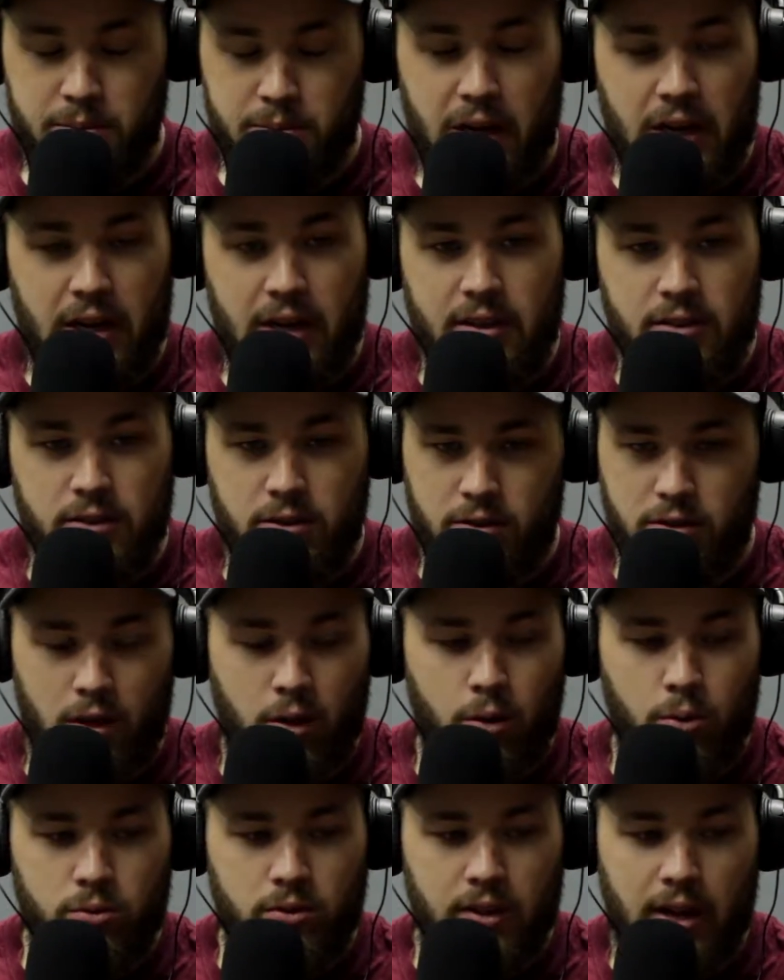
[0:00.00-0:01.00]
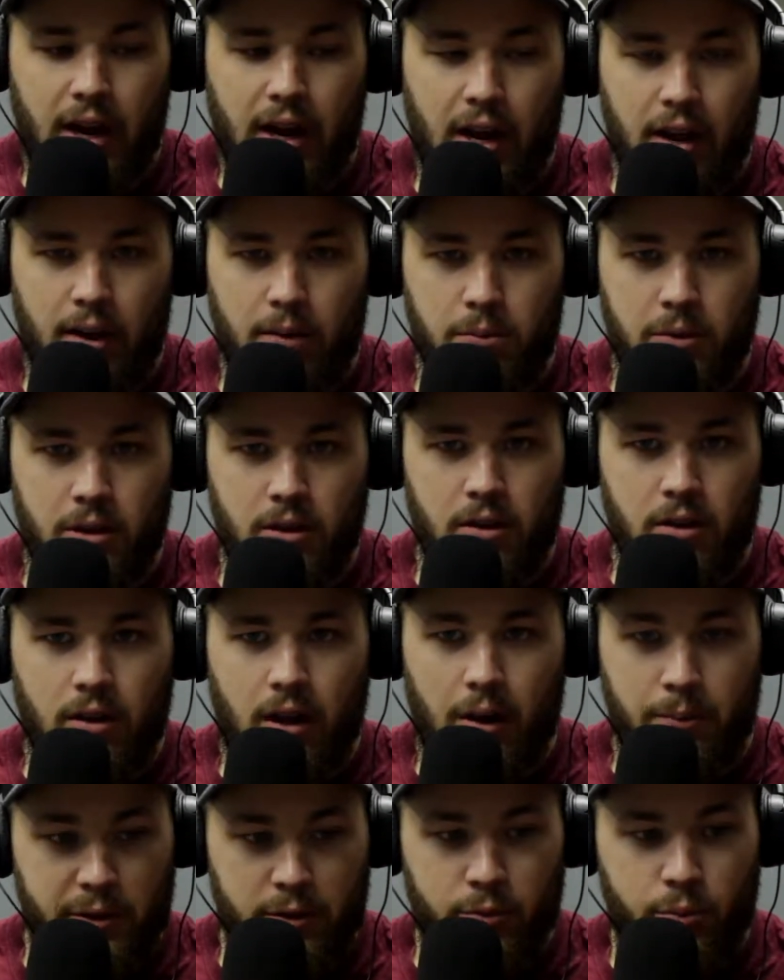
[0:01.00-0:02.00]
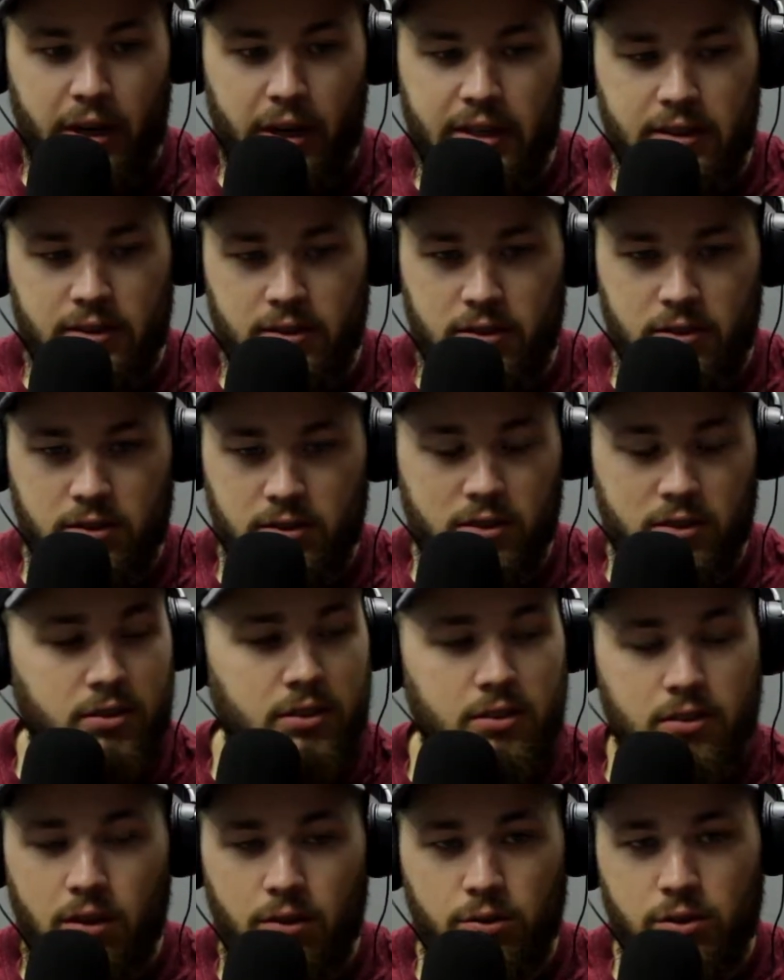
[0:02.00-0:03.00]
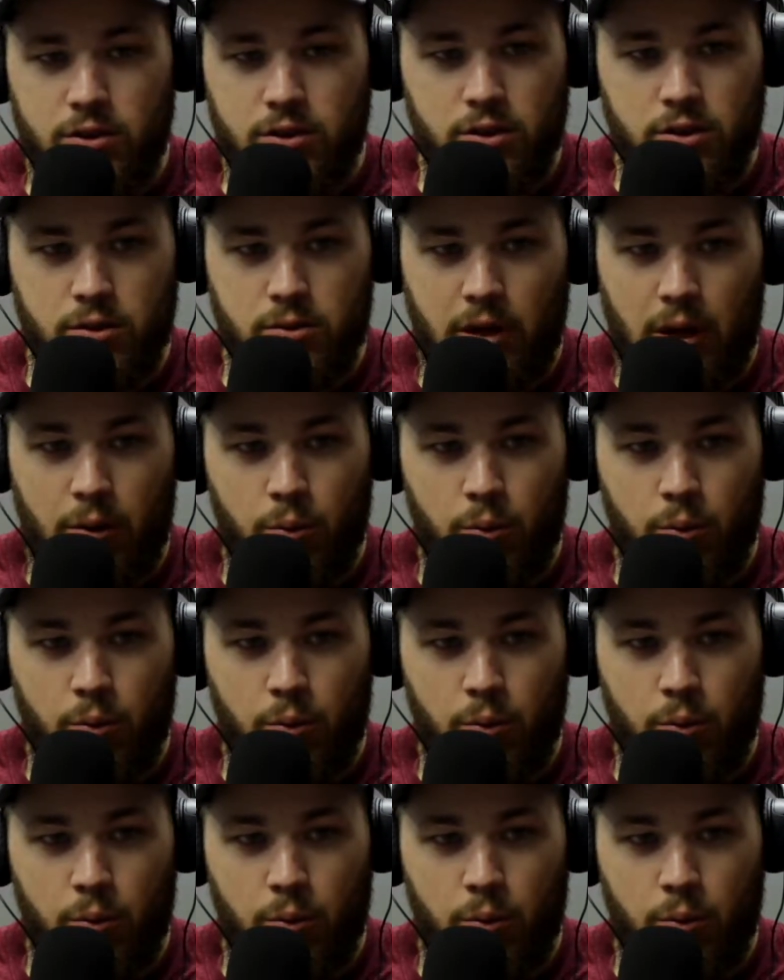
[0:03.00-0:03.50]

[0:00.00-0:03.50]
behind you the whole time. I've been waiting just as long as you.